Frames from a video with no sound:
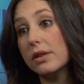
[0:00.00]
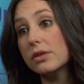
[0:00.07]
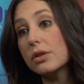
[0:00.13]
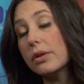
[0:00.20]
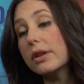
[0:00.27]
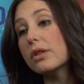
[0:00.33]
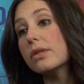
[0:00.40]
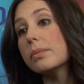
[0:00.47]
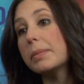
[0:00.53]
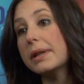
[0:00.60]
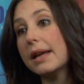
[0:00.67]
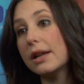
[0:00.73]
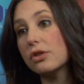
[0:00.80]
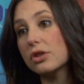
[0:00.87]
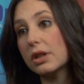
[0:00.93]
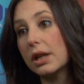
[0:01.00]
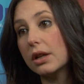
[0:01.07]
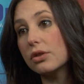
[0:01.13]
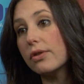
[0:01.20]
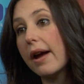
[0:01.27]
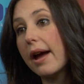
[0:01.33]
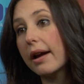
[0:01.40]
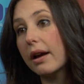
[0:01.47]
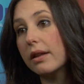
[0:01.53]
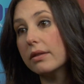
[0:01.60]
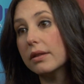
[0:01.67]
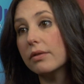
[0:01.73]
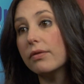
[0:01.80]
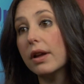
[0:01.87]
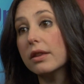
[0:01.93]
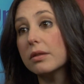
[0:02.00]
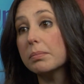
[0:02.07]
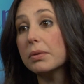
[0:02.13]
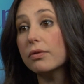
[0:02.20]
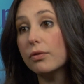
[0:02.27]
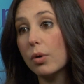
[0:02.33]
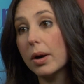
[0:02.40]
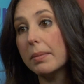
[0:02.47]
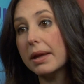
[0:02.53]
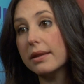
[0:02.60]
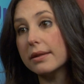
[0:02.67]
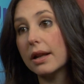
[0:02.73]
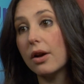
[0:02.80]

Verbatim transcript: and so there's potentially a drag on the fund's performance